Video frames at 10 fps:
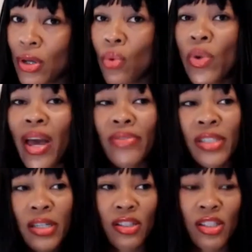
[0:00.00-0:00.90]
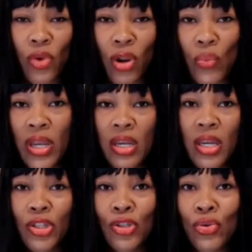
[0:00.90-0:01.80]
We have seasons where we
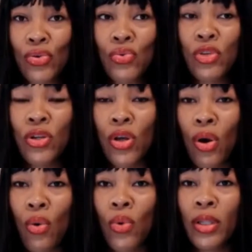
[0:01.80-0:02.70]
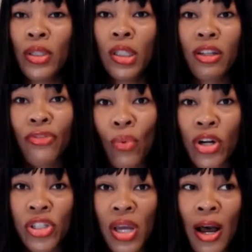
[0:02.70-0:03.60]
need to, you know, look for a
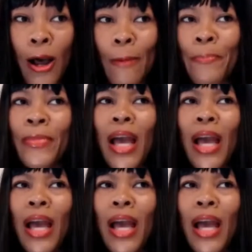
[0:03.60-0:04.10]
job.